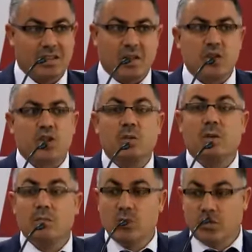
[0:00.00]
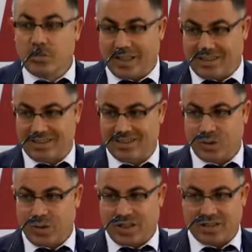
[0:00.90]
There should be movement
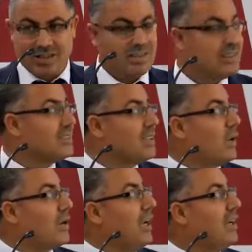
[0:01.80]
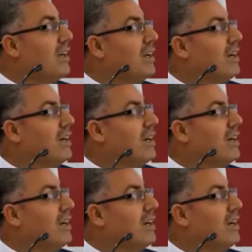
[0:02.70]
with it. Okay?